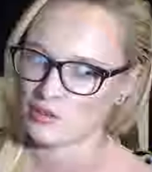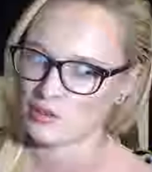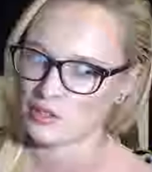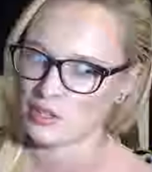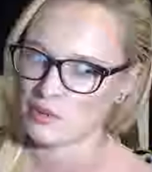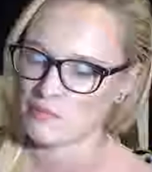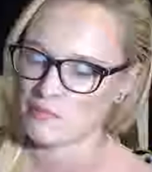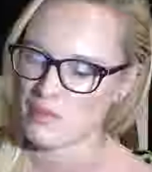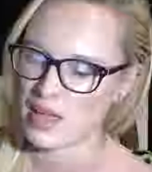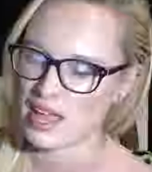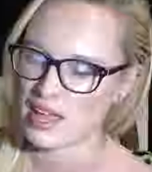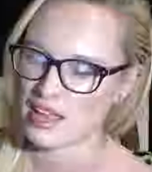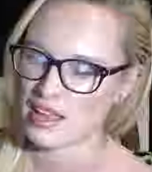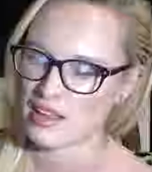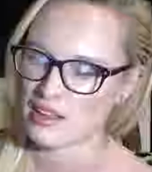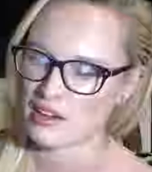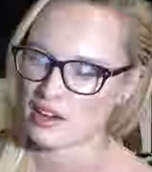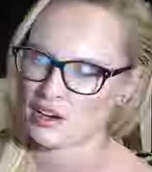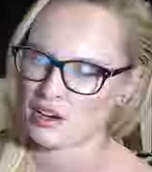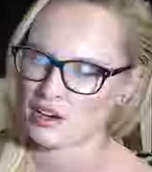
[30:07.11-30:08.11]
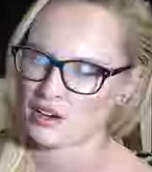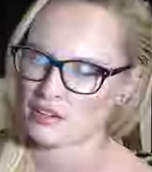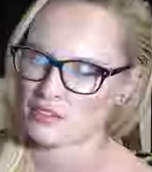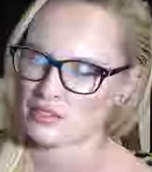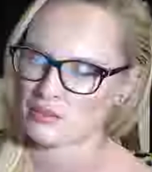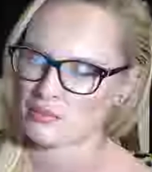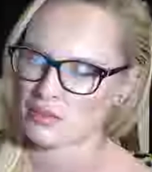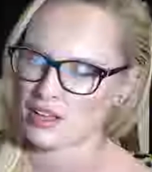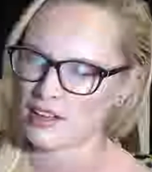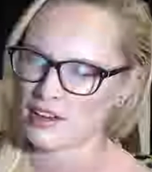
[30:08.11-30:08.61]
demand or
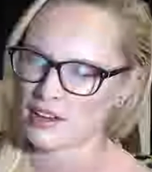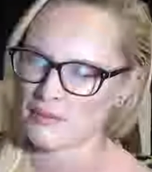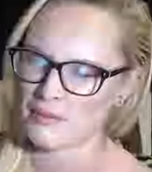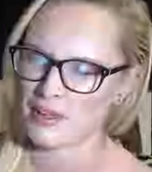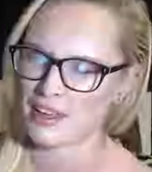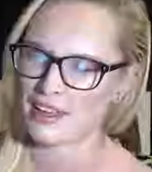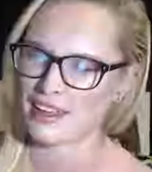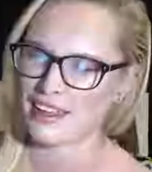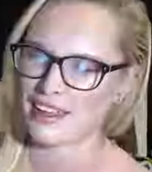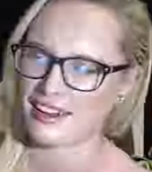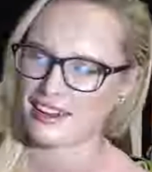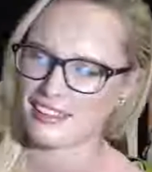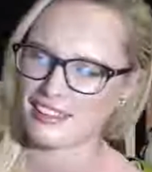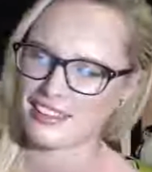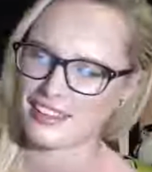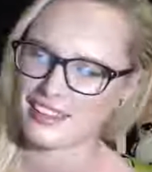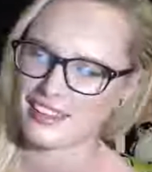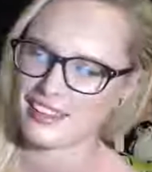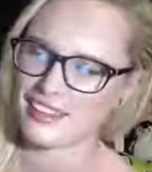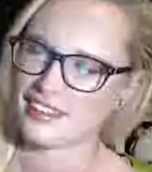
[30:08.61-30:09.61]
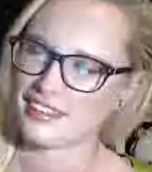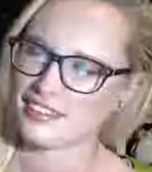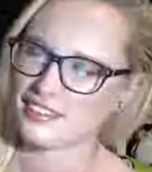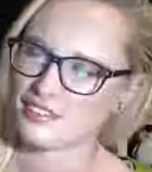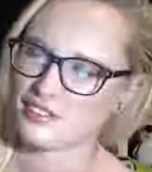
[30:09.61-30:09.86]
supply and demand kind of thing.